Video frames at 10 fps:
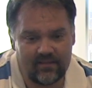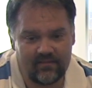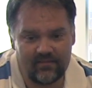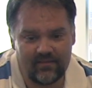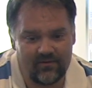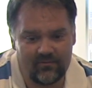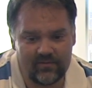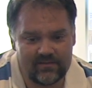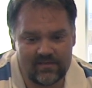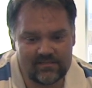Uh, you
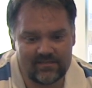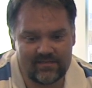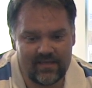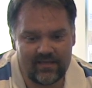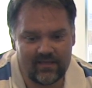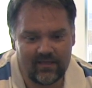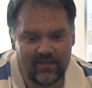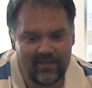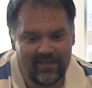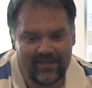know, it doesn't take.
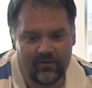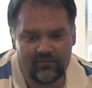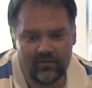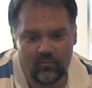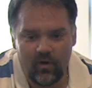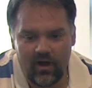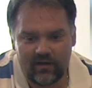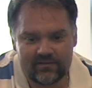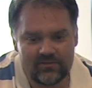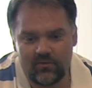You know, if you
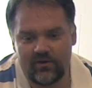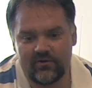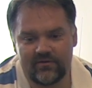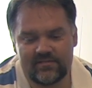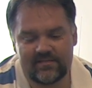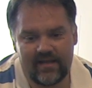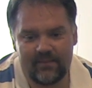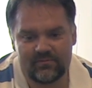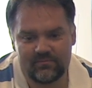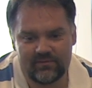walk 200
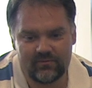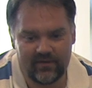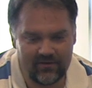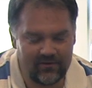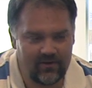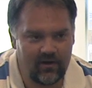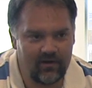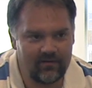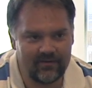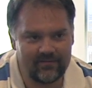steps between your
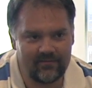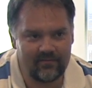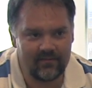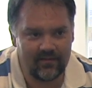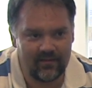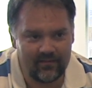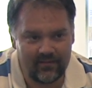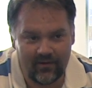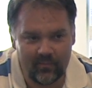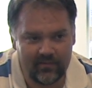car and the,
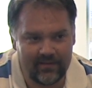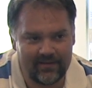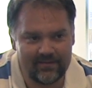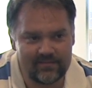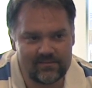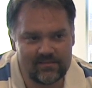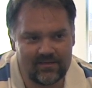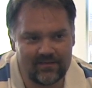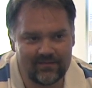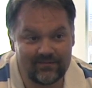the airplane, is
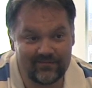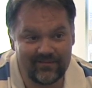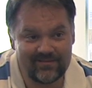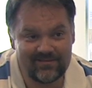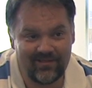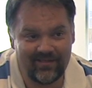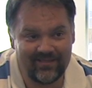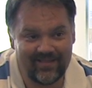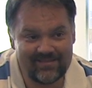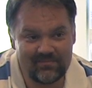uh, a
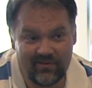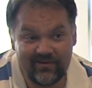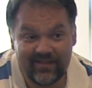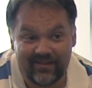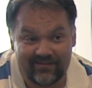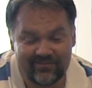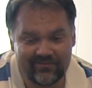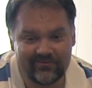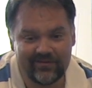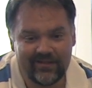lot. That's about it. So,
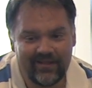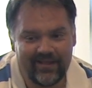mm -hmm.